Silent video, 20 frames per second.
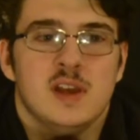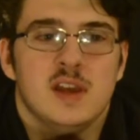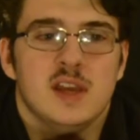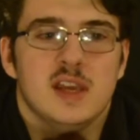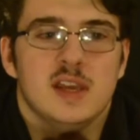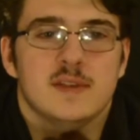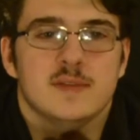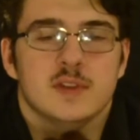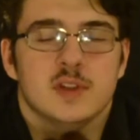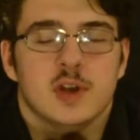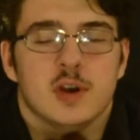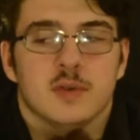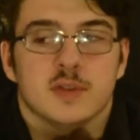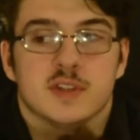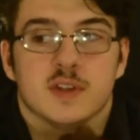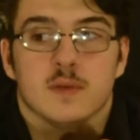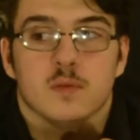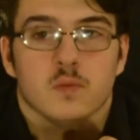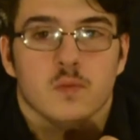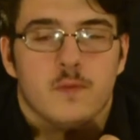Even though
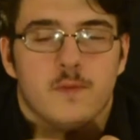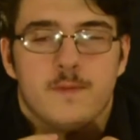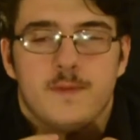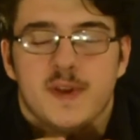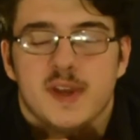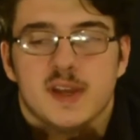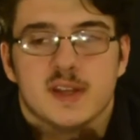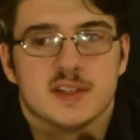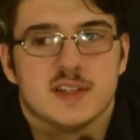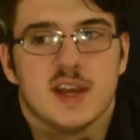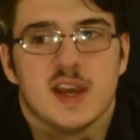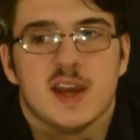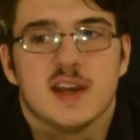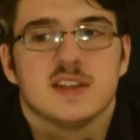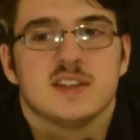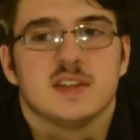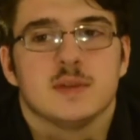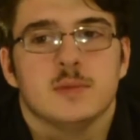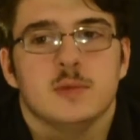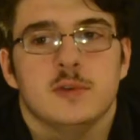it's a
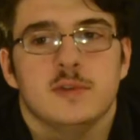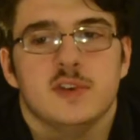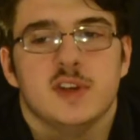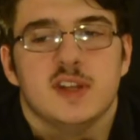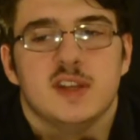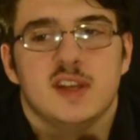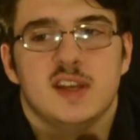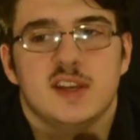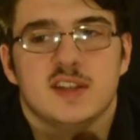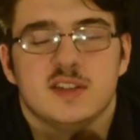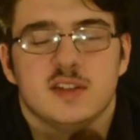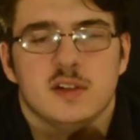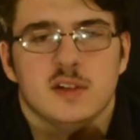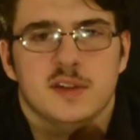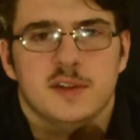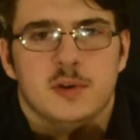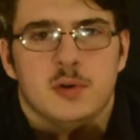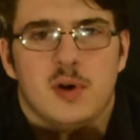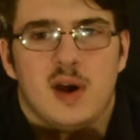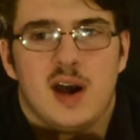fantastic movie, it is a
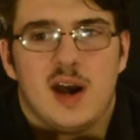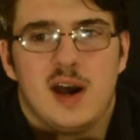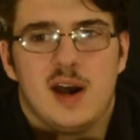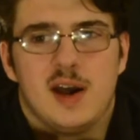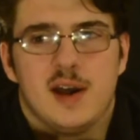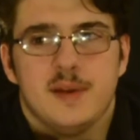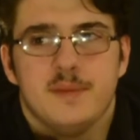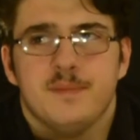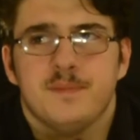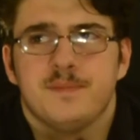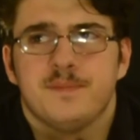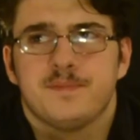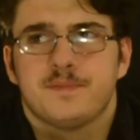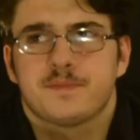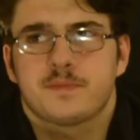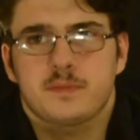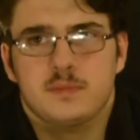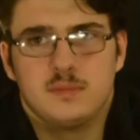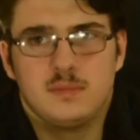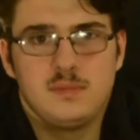little odd.
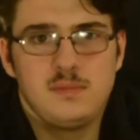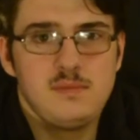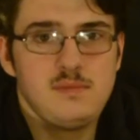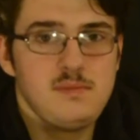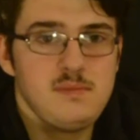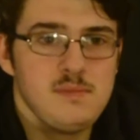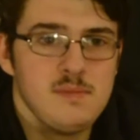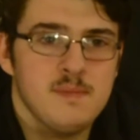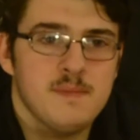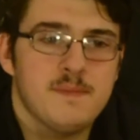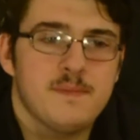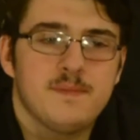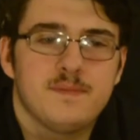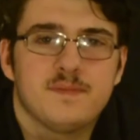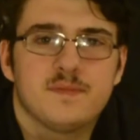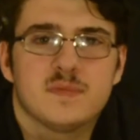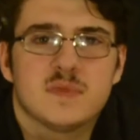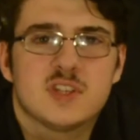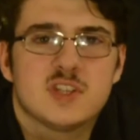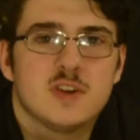
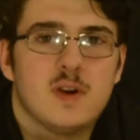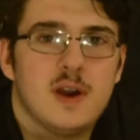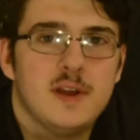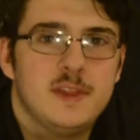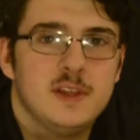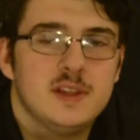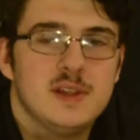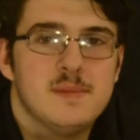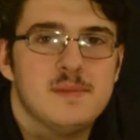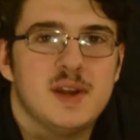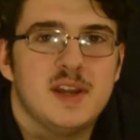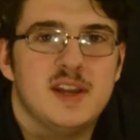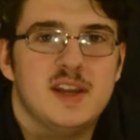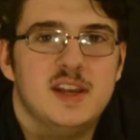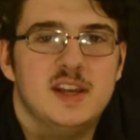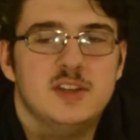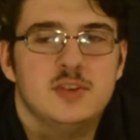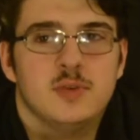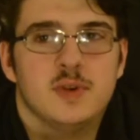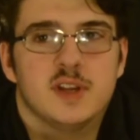So I think that might
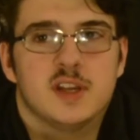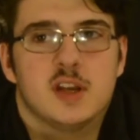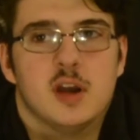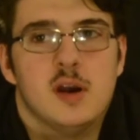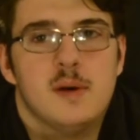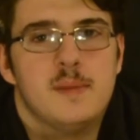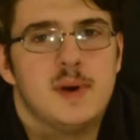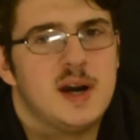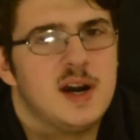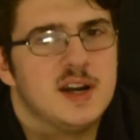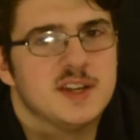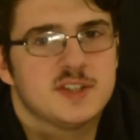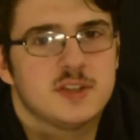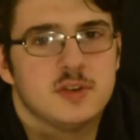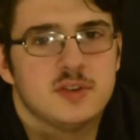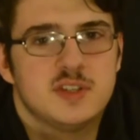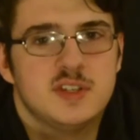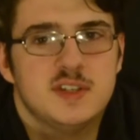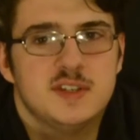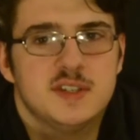hinder it come
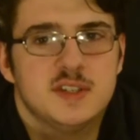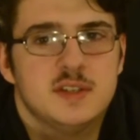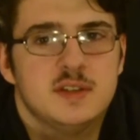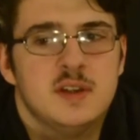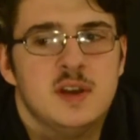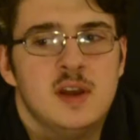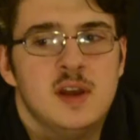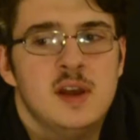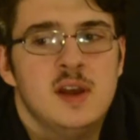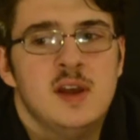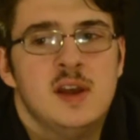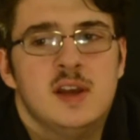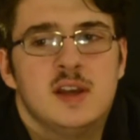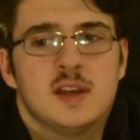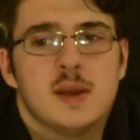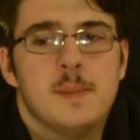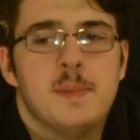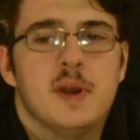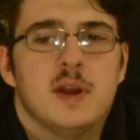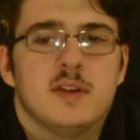Oscar season
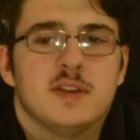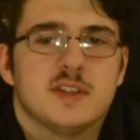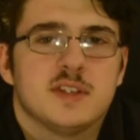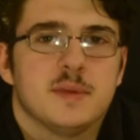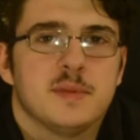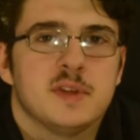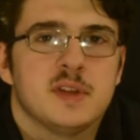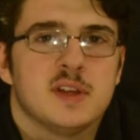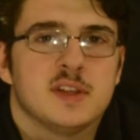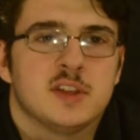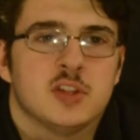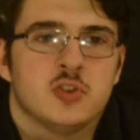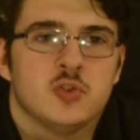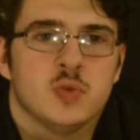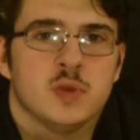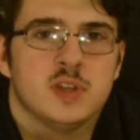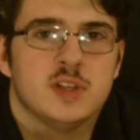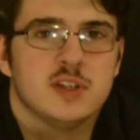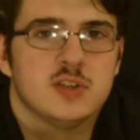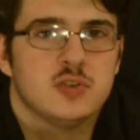compared to something like the
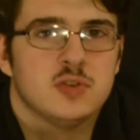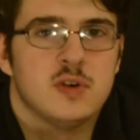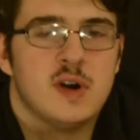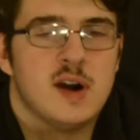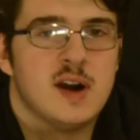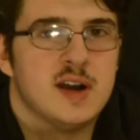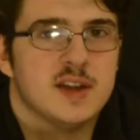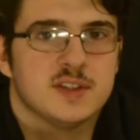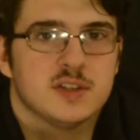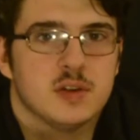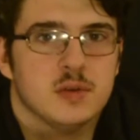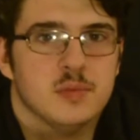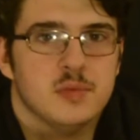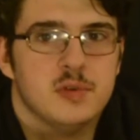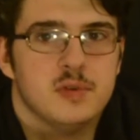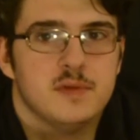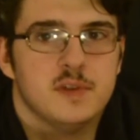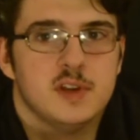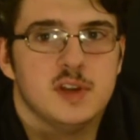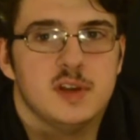traditional Oscar
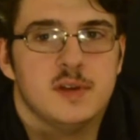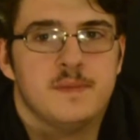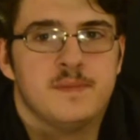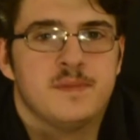movie.